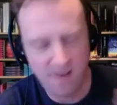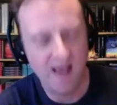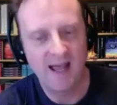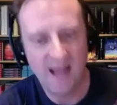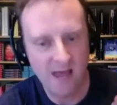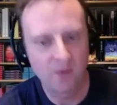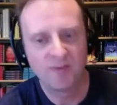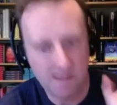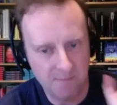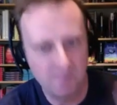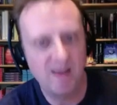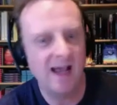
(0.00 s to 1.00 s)
healthy
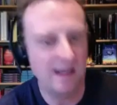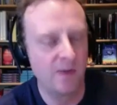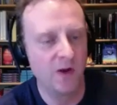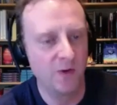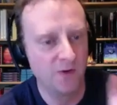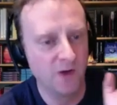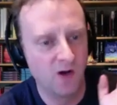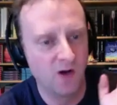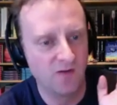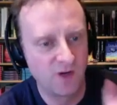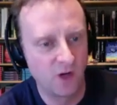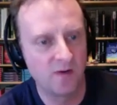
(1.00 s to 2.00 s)
backbone
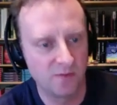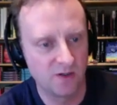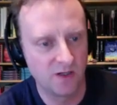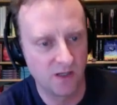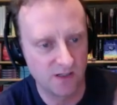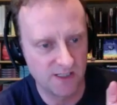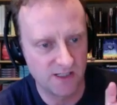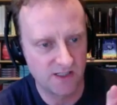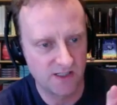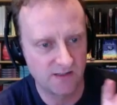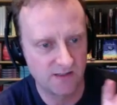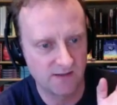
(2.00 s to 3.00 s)
of comic book
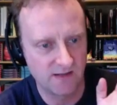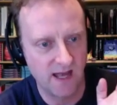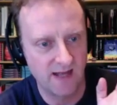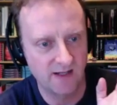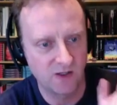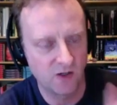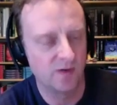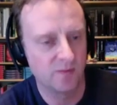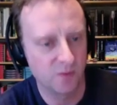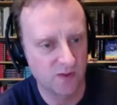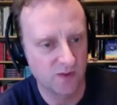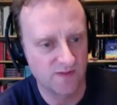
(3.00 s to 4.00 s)
artists and comic
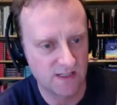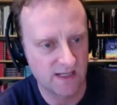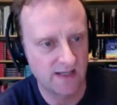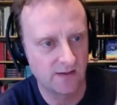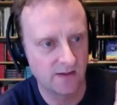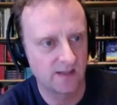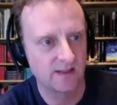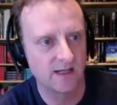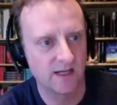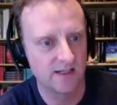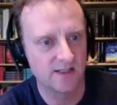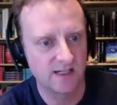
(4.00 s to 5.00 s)
books for sale
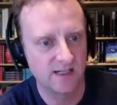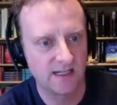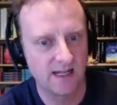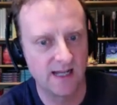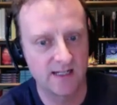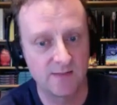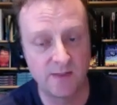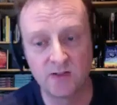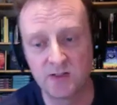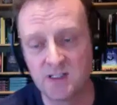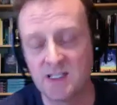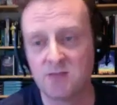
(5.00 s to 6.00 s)
and to collect,
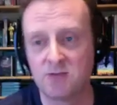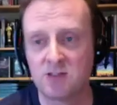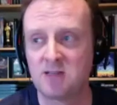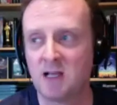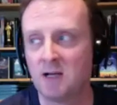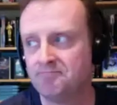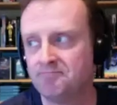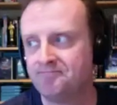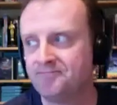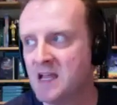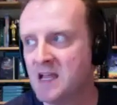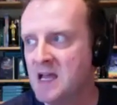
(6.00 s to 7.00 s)
because this was
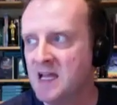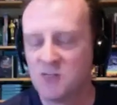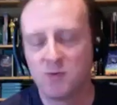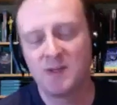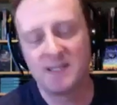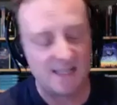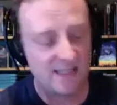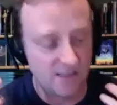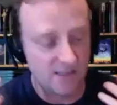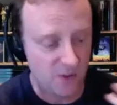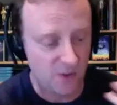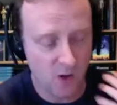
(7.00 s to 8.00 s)
it's one of these things.
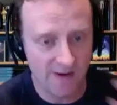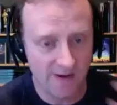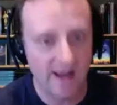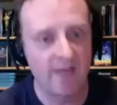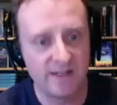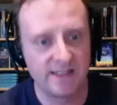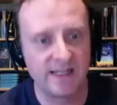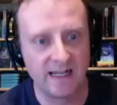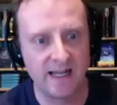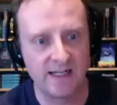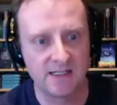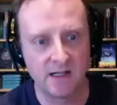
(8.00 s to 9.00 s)
If you are an avid
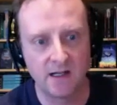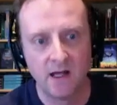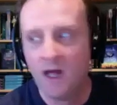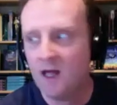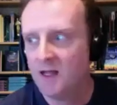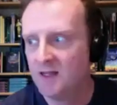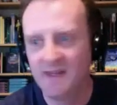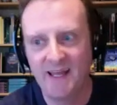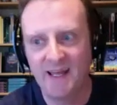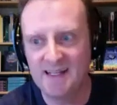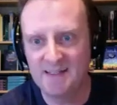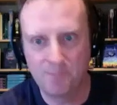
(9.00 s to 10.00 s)
collector,
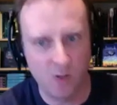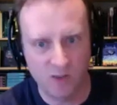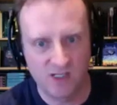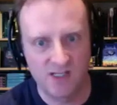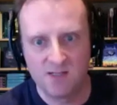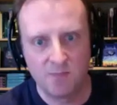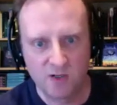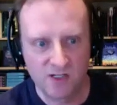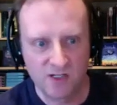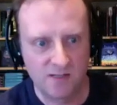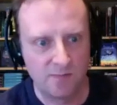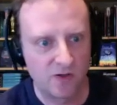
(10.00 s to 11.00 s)
there's boxes and
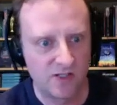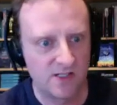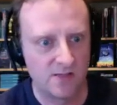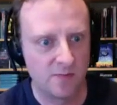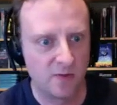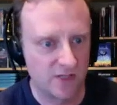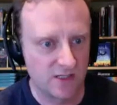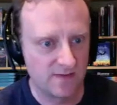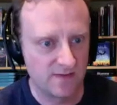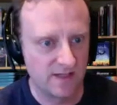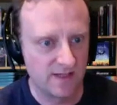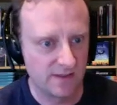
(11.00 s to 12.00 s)
boxes and boxes and boxes
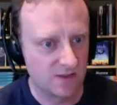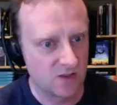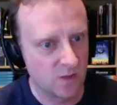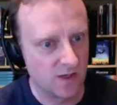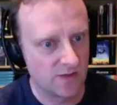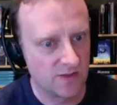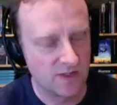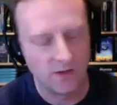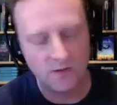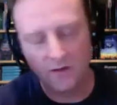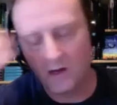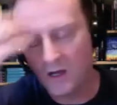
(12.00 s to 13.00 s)
of things as well.
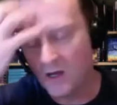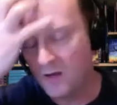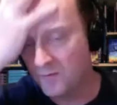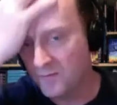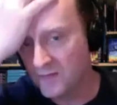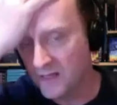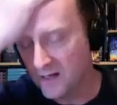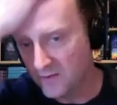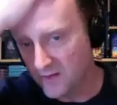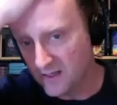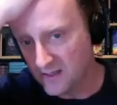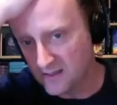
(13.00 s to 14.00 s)
So,
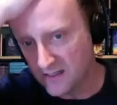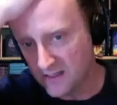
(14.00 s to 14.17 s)
there's